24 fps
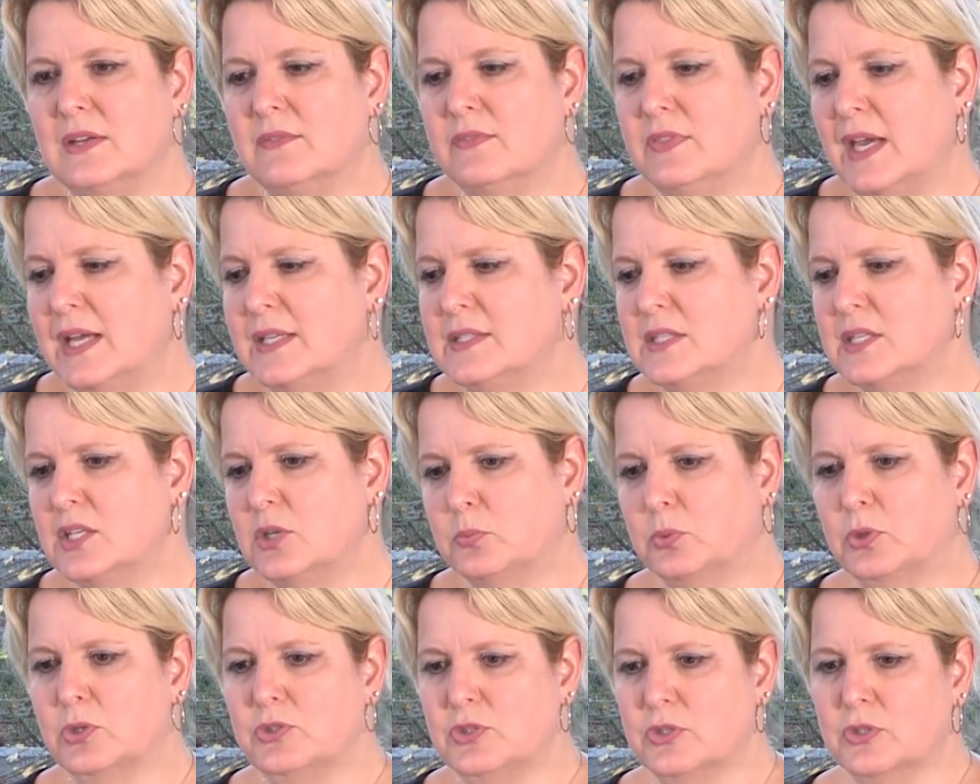If that's the
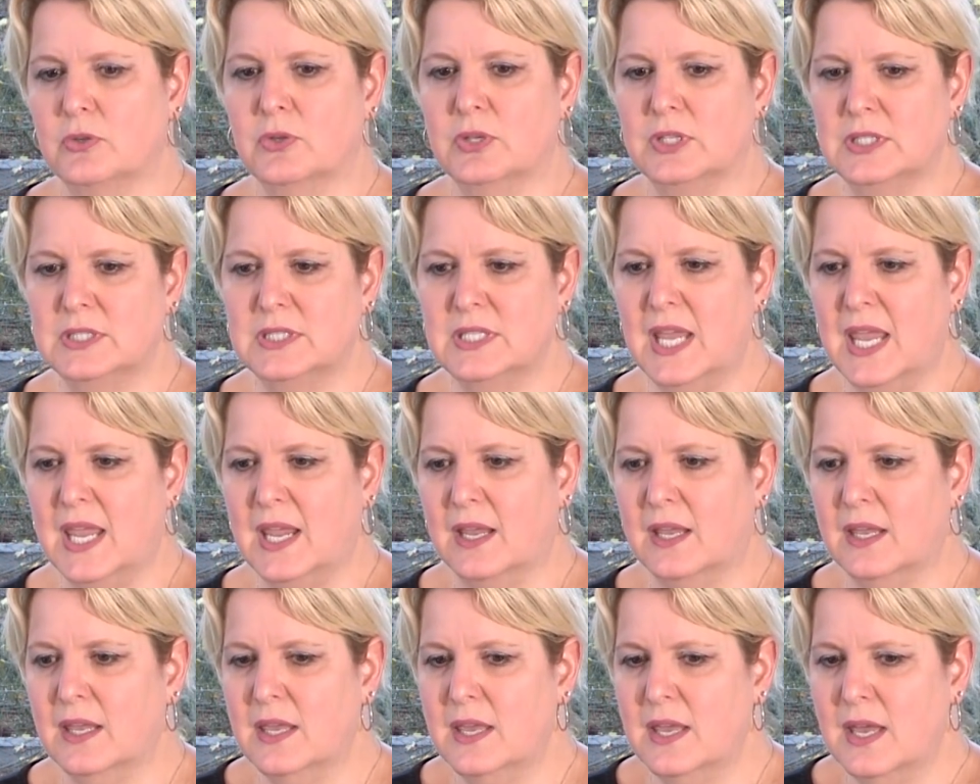approach you're going to
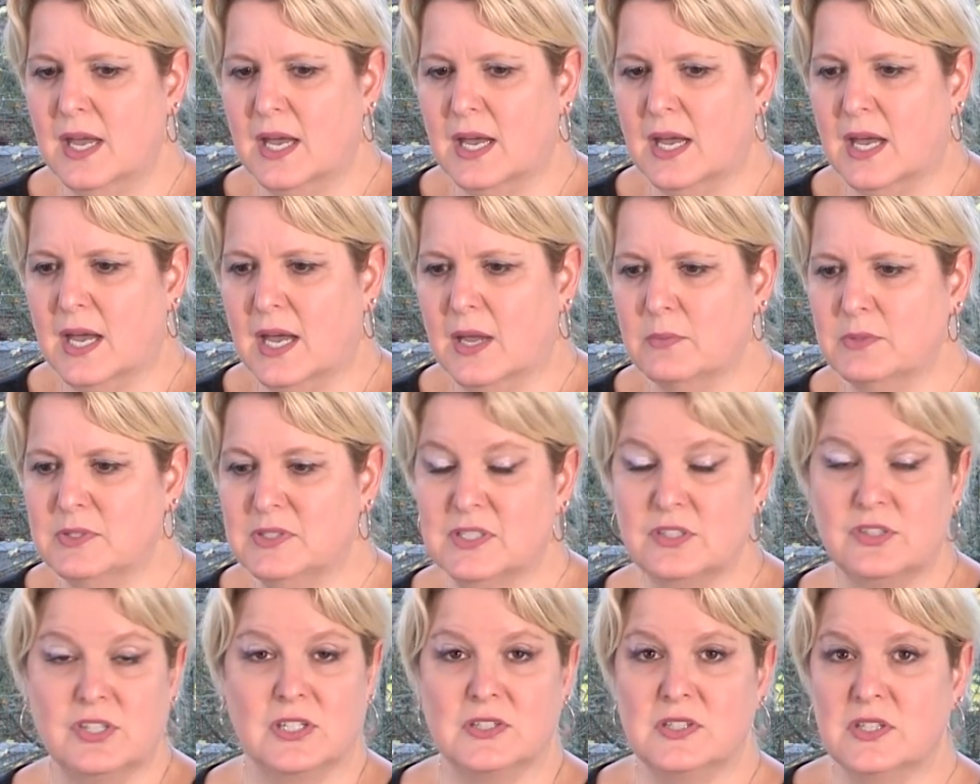take, I would
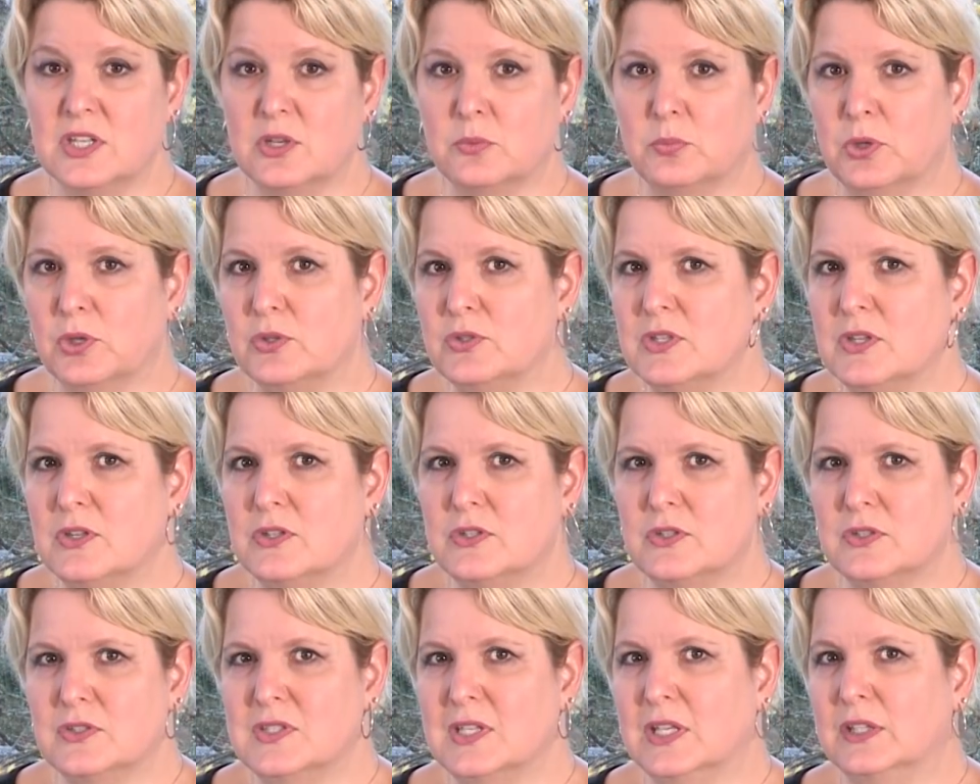suggest the approach
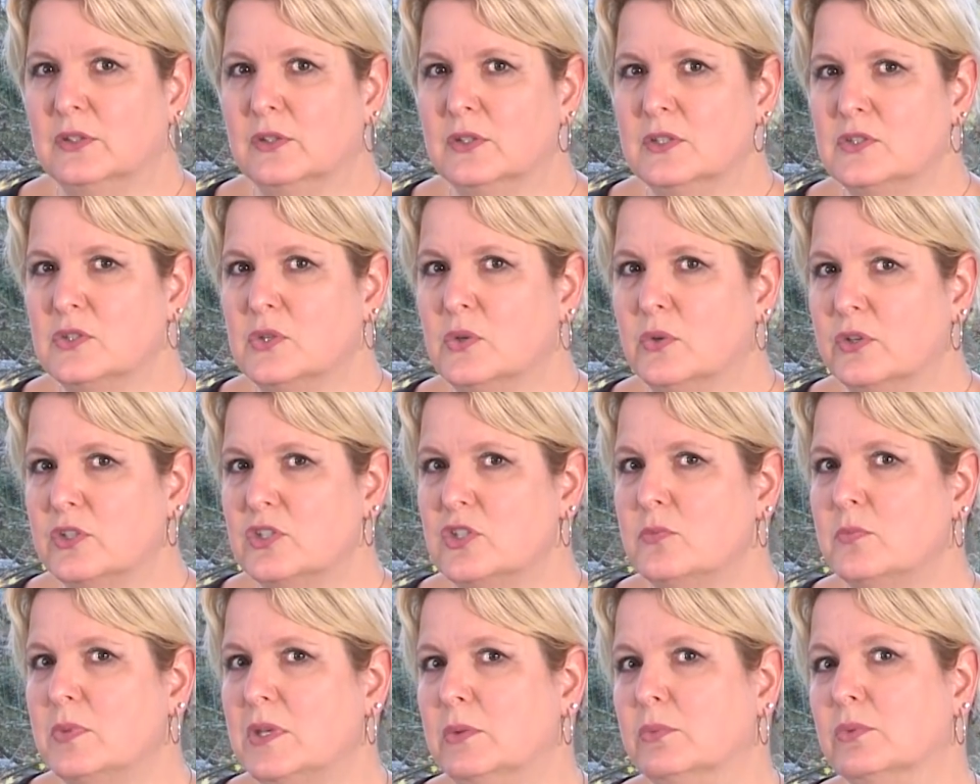that your seller is going
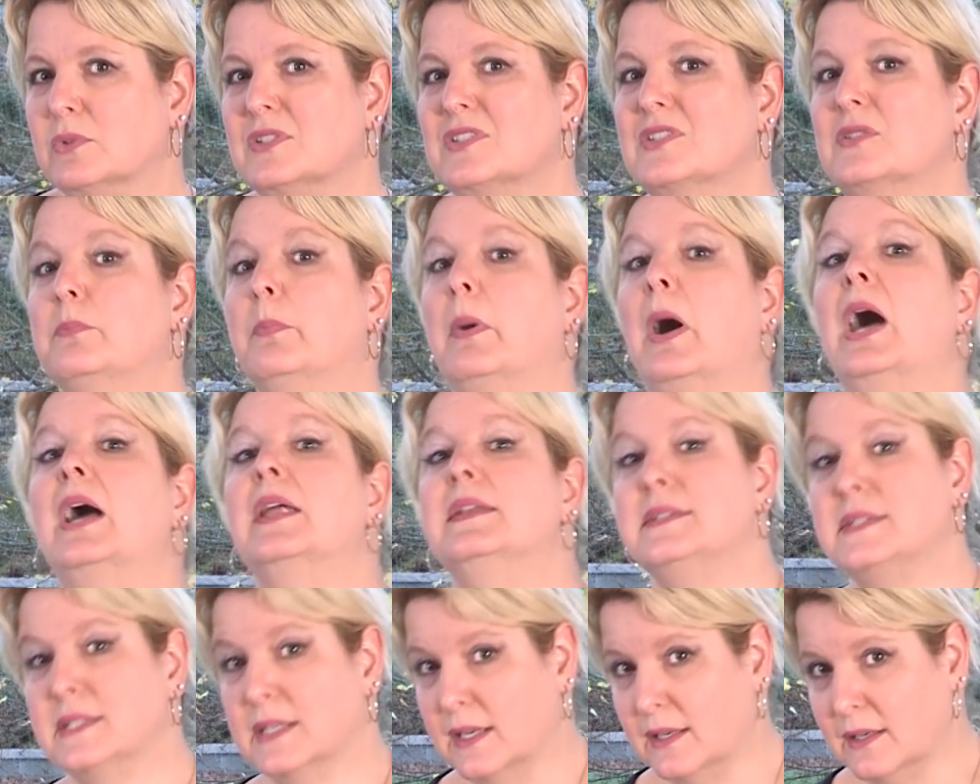to be
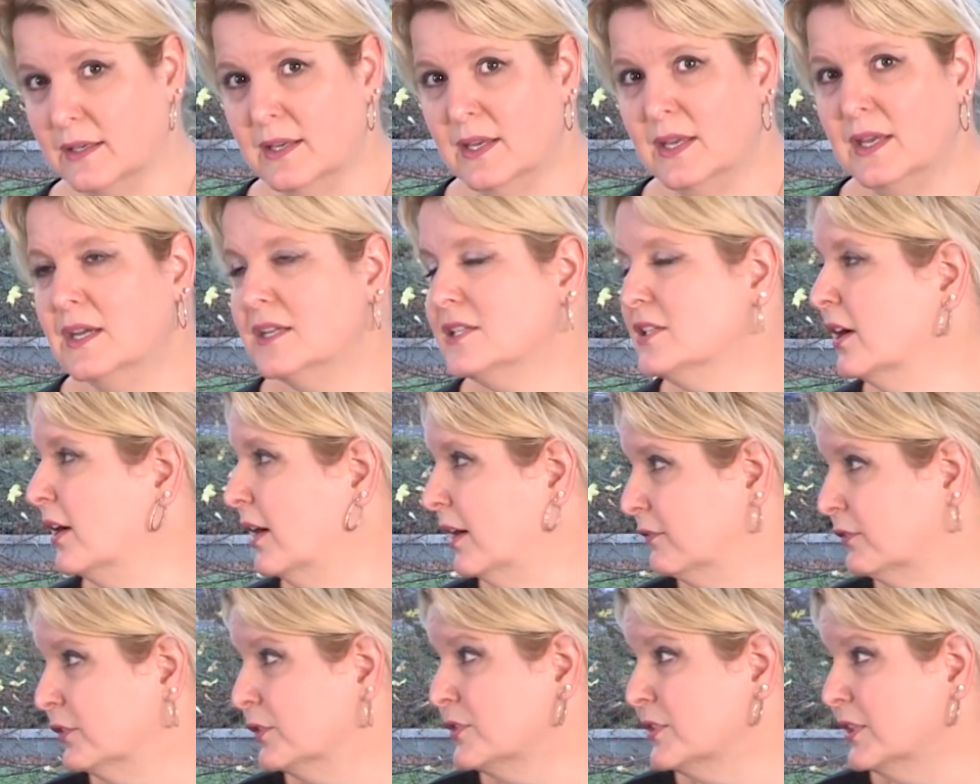responding to
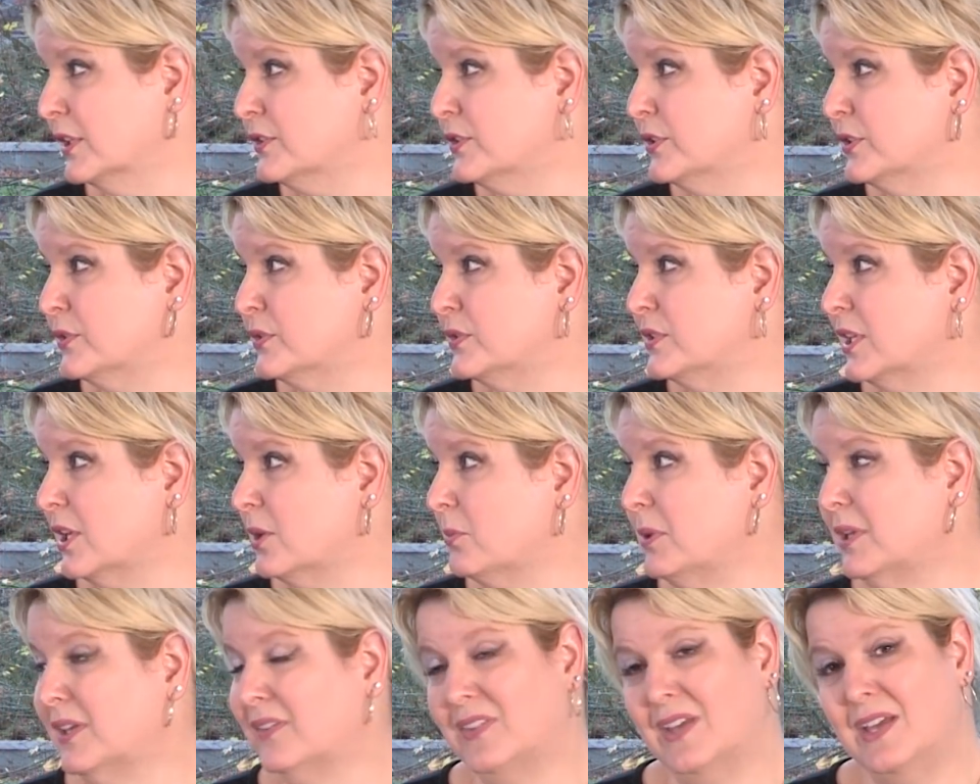offers on Tuesday,
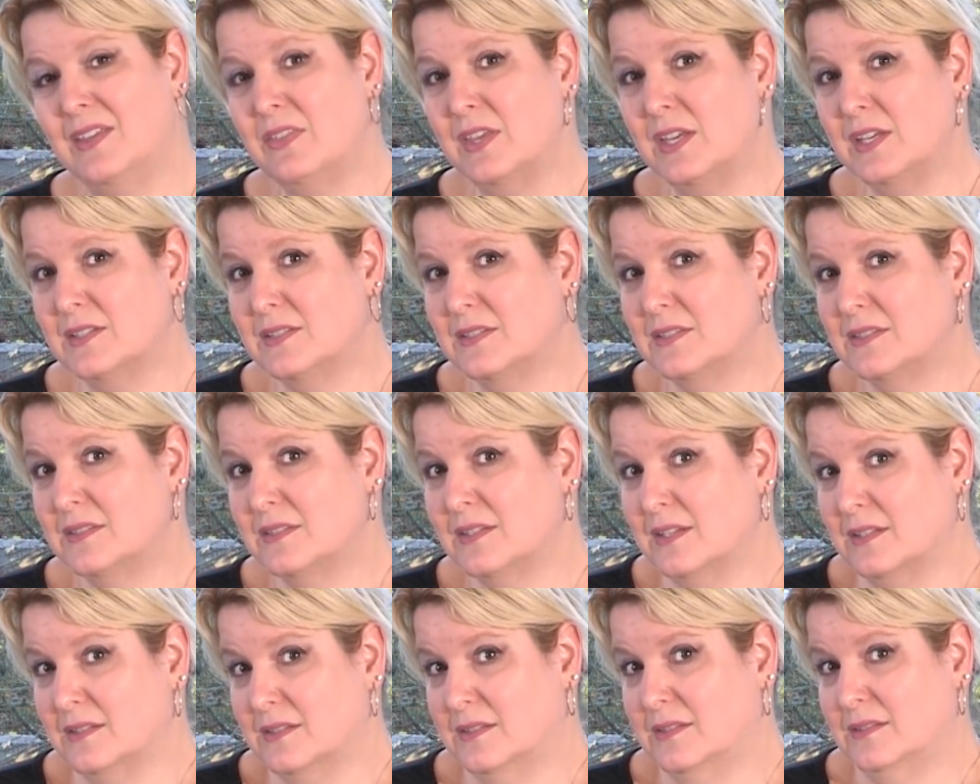because I think
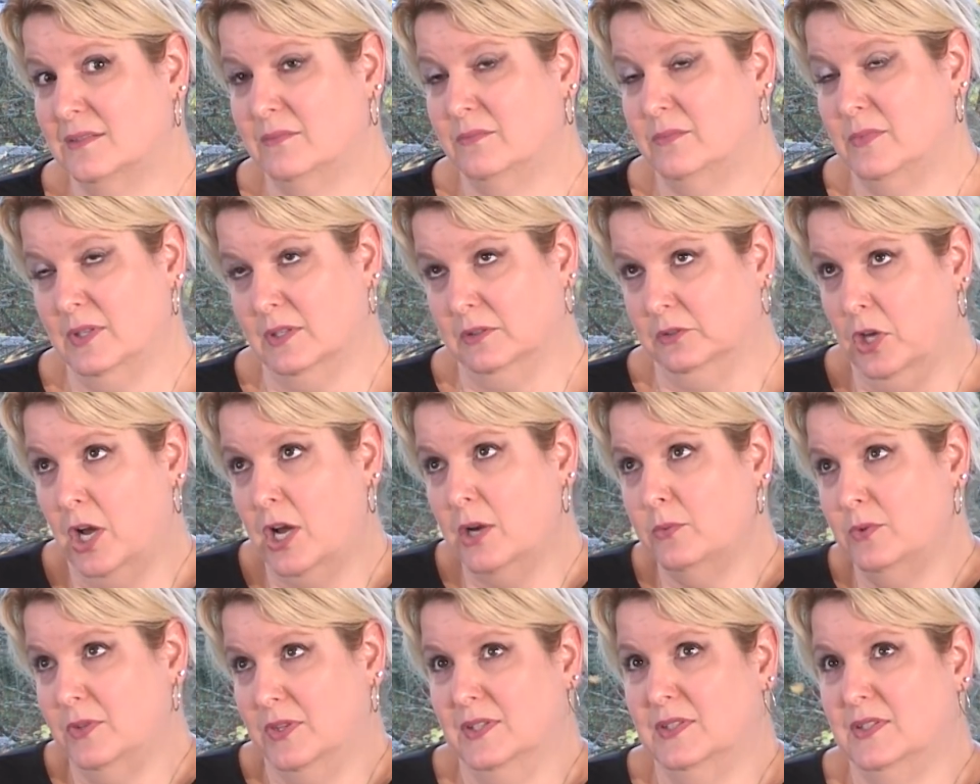it's
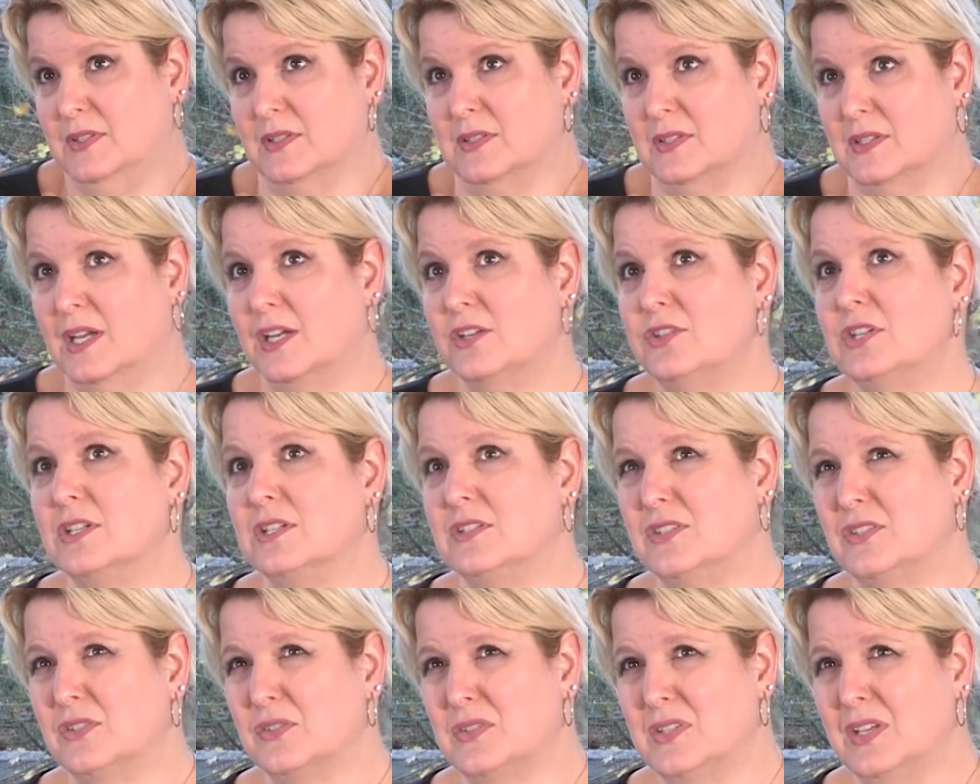along with this discussion,
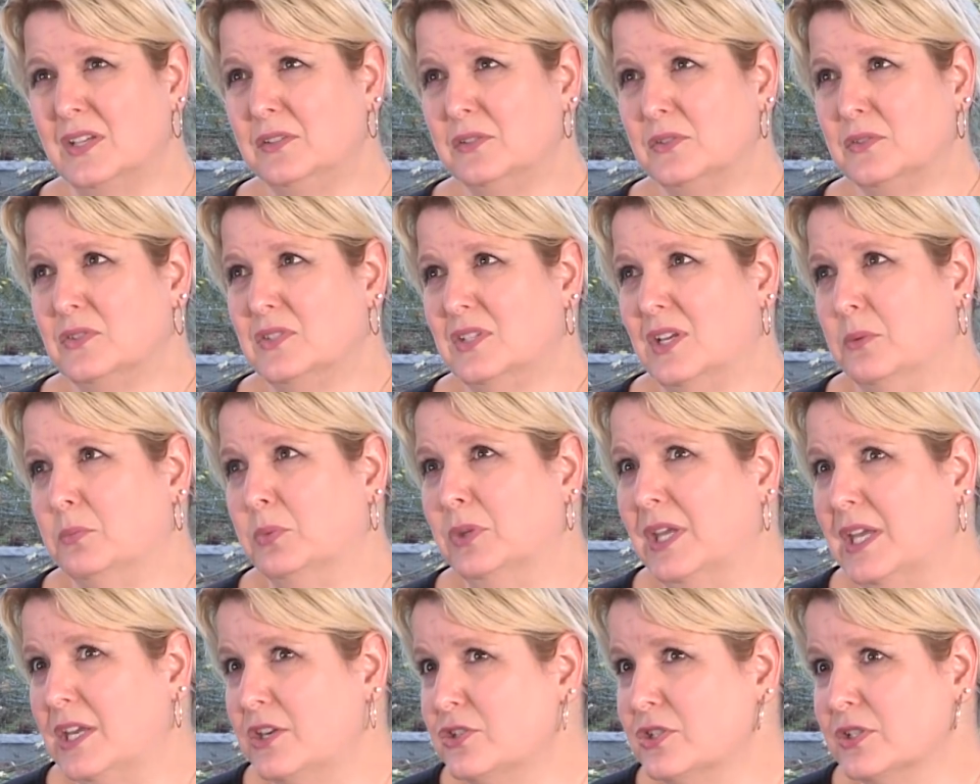it's your seller's
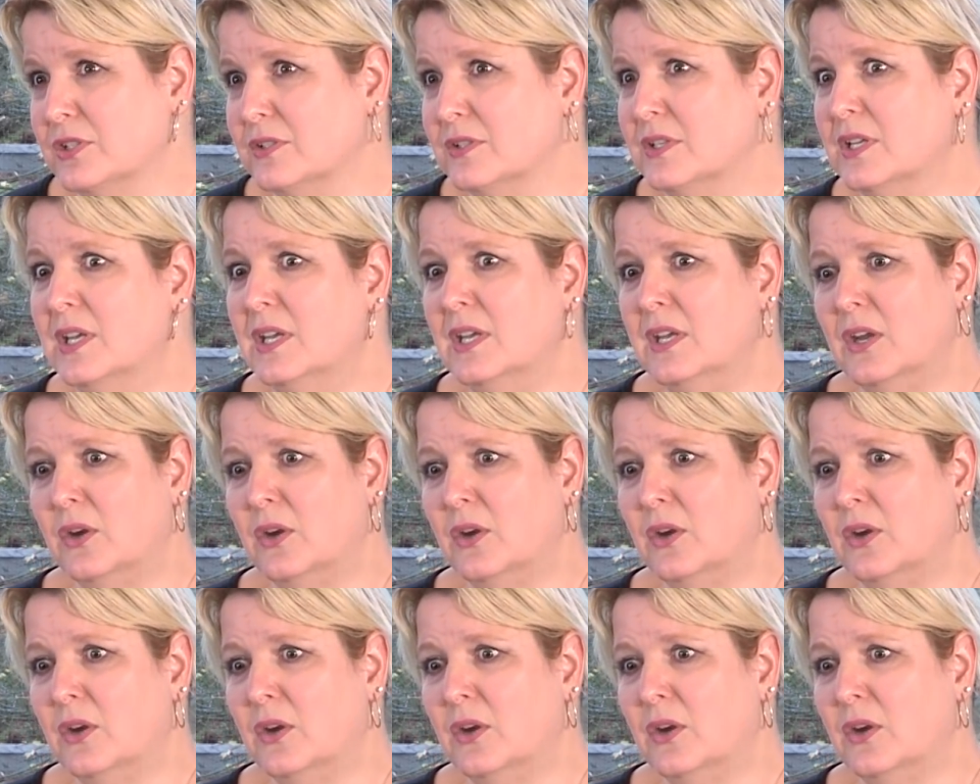obligation,